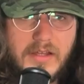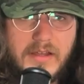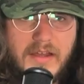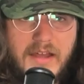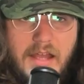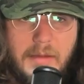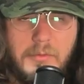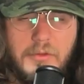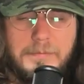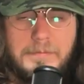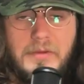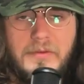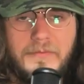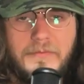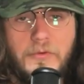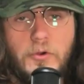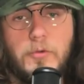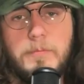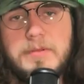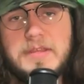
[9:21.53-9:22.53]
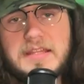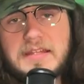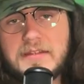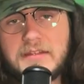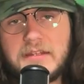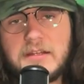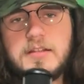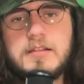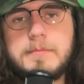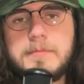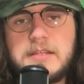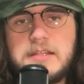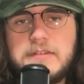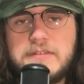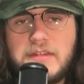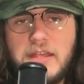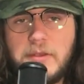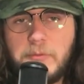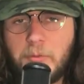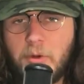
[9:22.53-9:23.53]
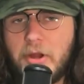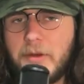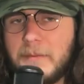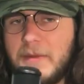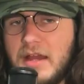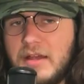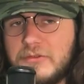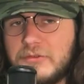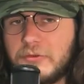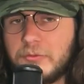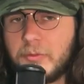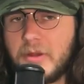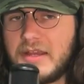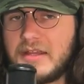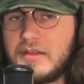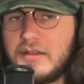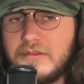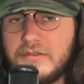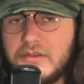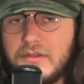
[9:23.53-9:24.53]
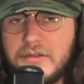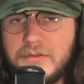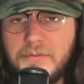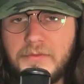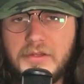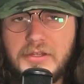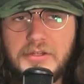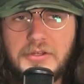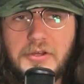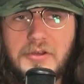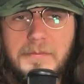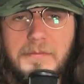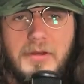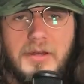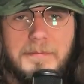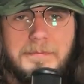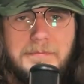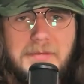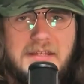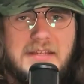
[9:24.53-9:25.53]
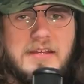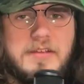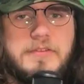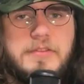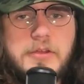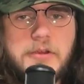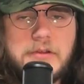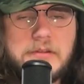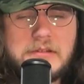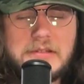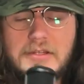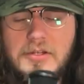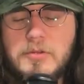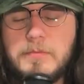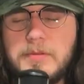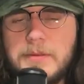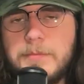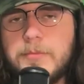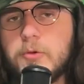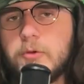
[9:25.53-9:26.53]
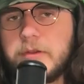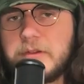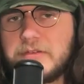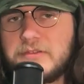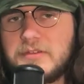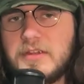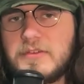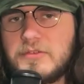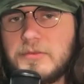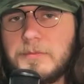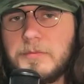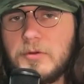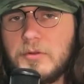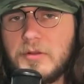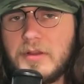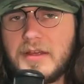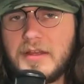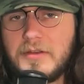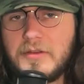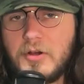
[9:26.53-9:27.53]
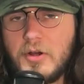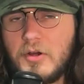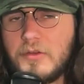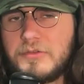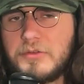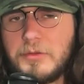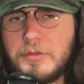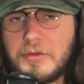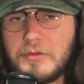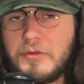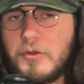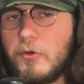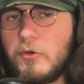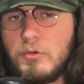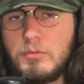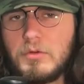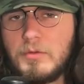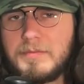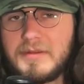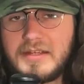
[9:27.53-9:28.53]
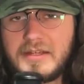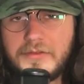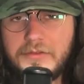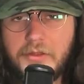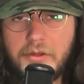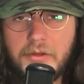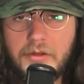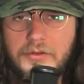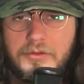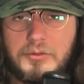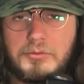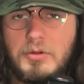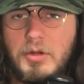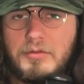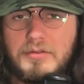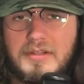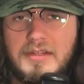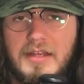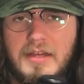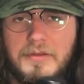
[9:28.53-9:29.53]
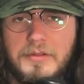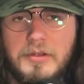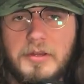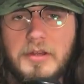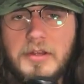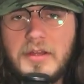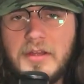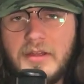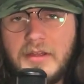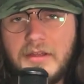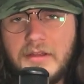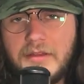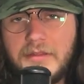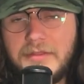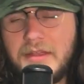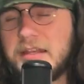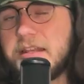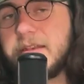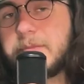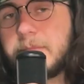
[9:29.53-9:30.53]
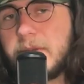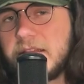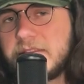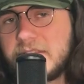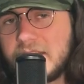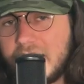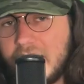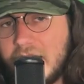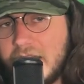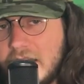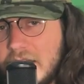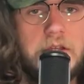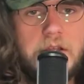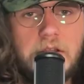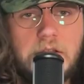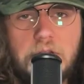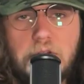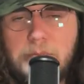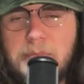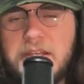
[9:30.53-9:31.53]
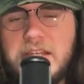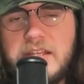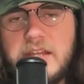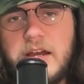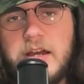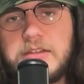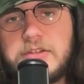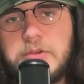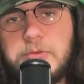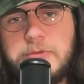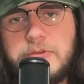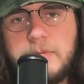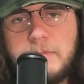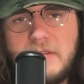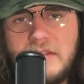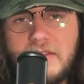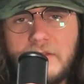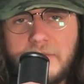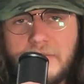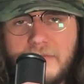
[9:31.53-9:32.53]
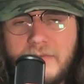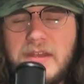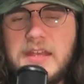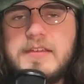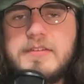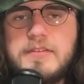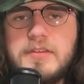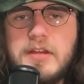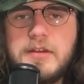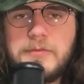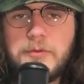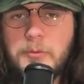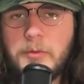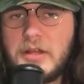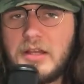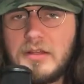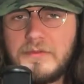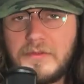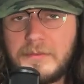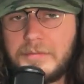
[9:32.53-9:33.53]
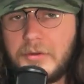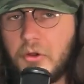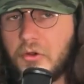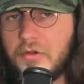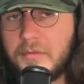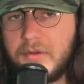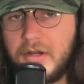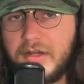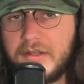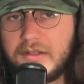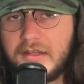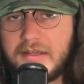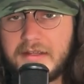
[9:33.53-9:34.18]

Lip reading: I almost put Volbeat and Illumise where Masquerain is in this video, but because they're a little bit more accessible and also they're notable because they're a duo together, they didn't make the cut. Lumineon used to be the face of irrelevant Pokemon.